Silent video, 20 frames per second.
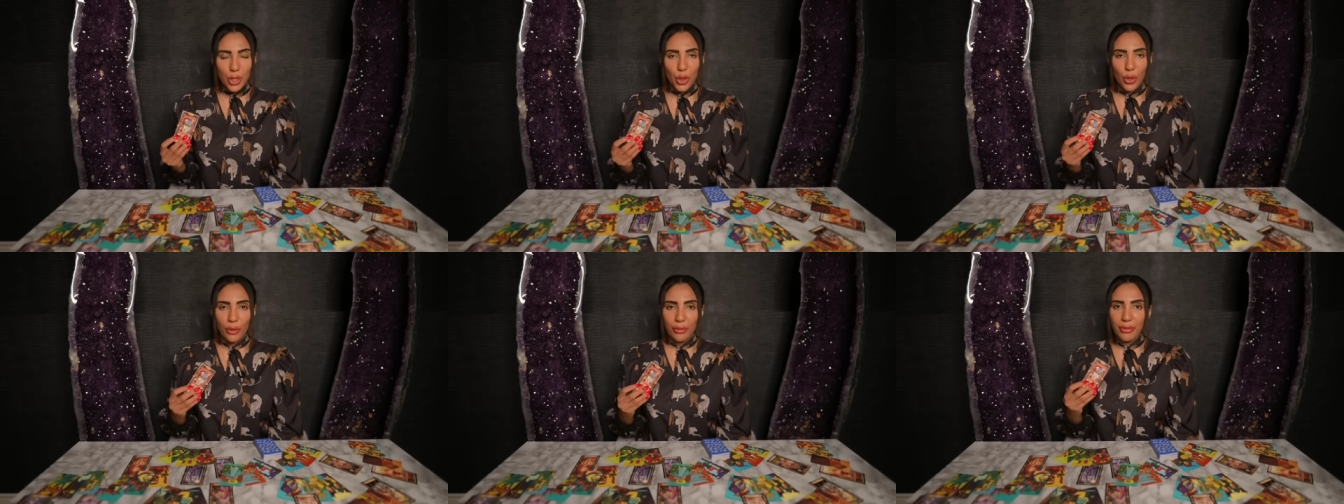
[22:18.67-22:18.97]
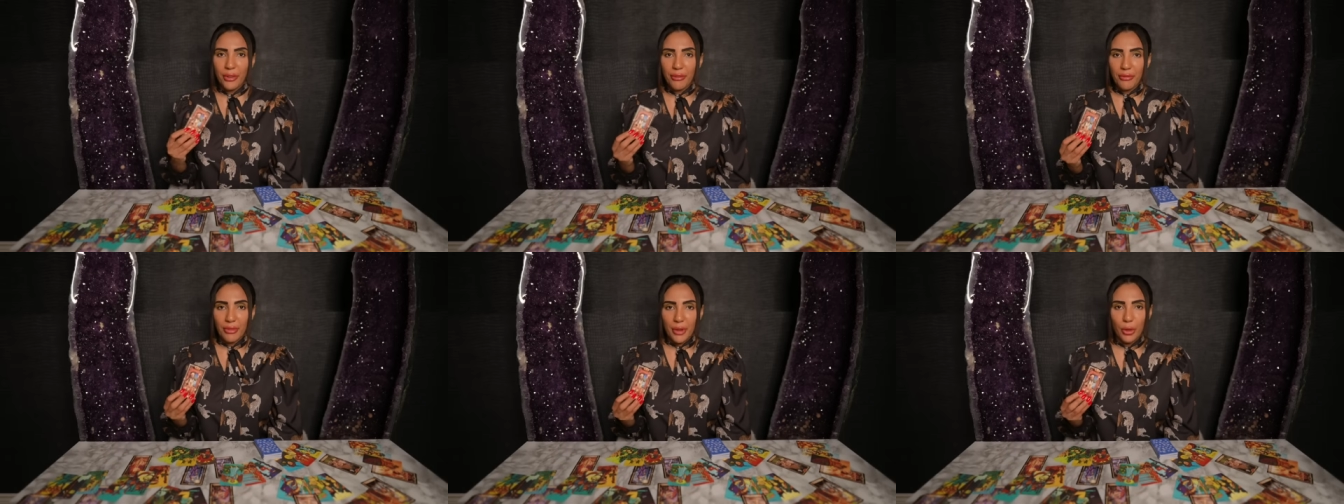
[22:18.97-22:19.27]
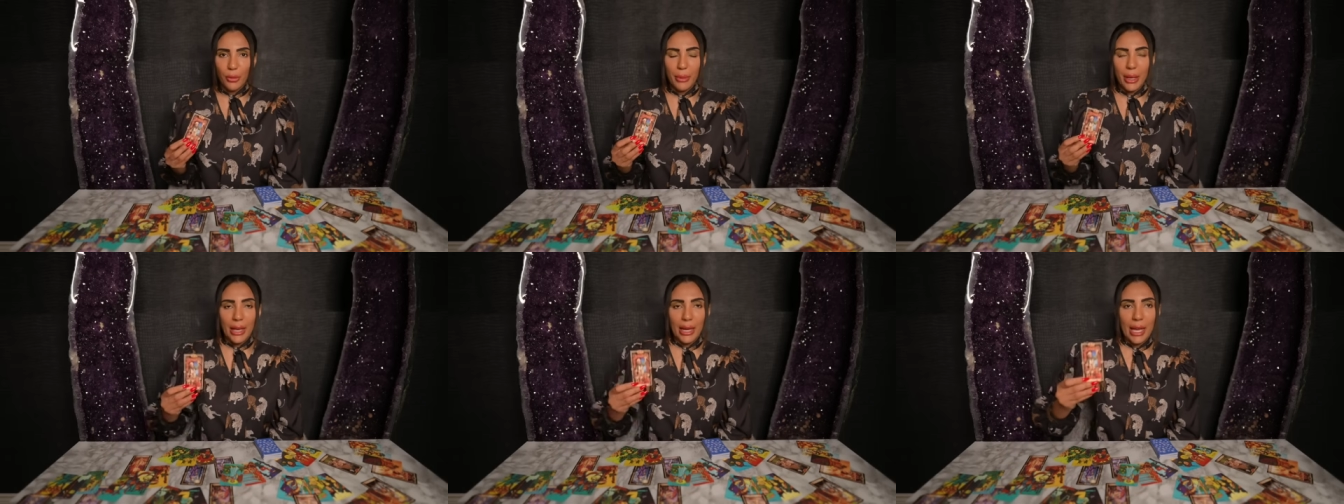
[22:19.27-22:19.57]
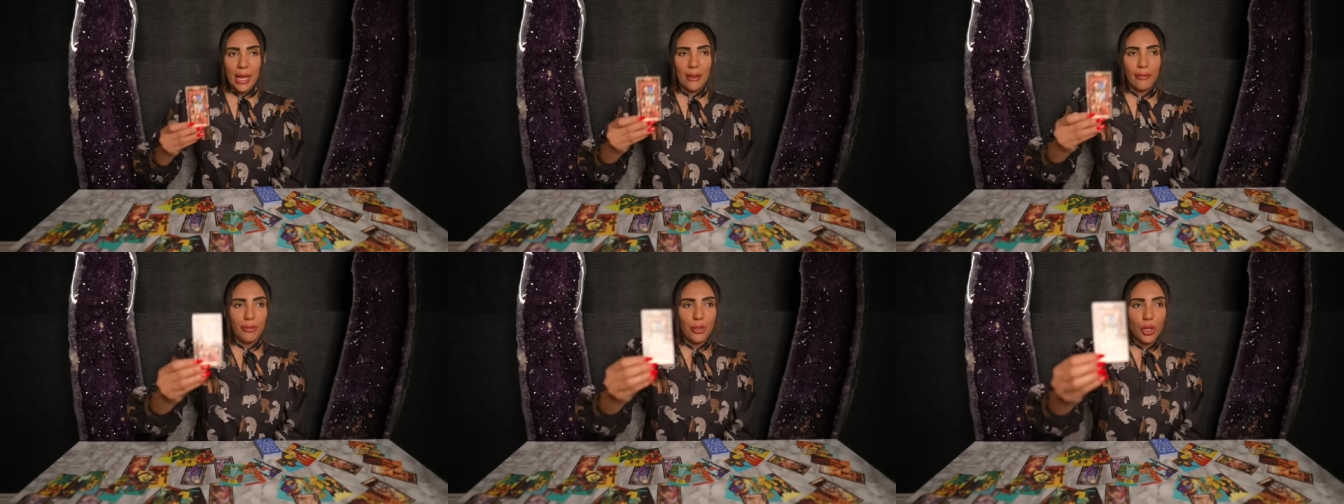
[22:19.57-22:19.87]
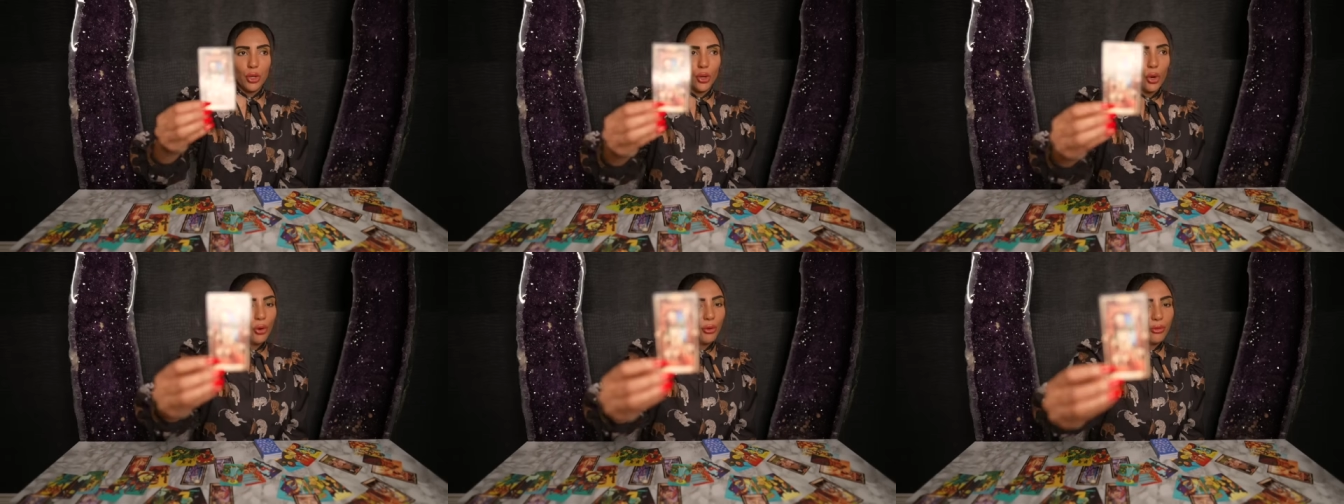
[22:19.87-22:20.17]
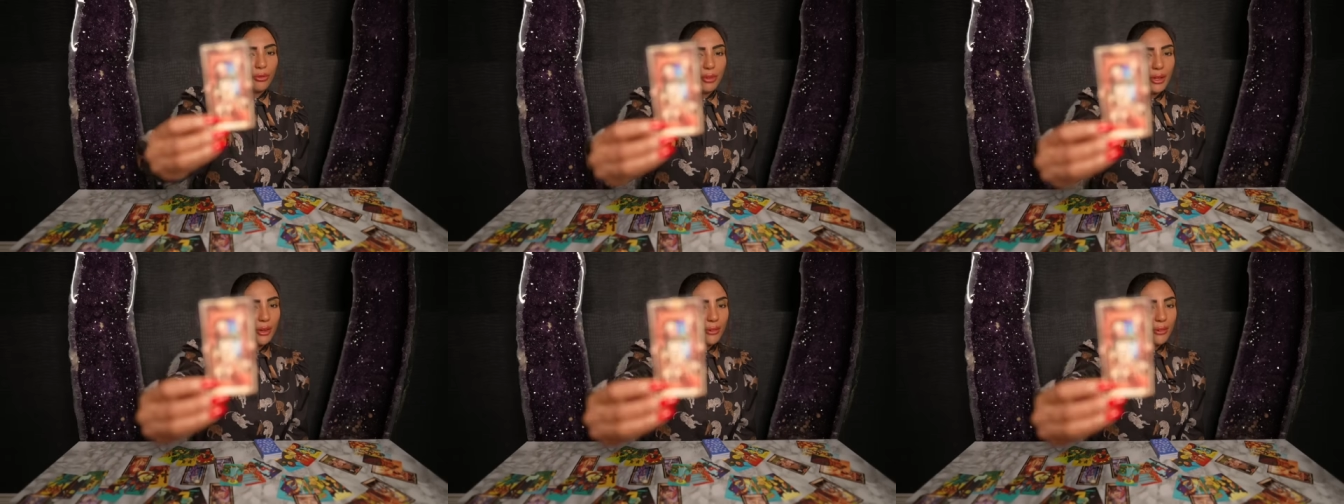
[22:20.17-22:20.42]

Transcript: your fulfillment. If you don't feel